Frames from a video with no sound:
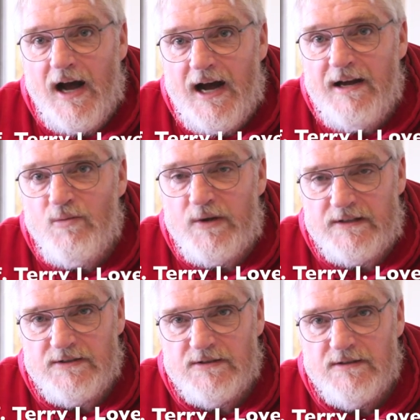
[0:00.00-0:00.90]
I
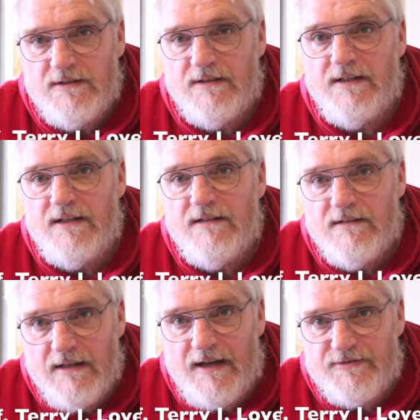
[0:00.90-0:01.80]
wish the
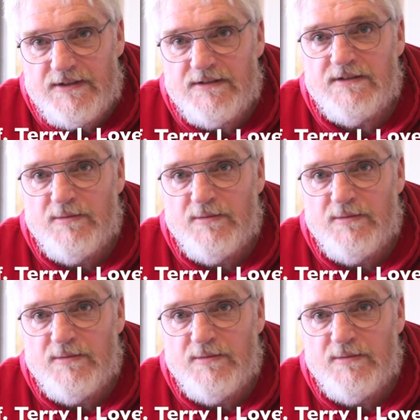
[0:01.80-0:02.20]
leftists,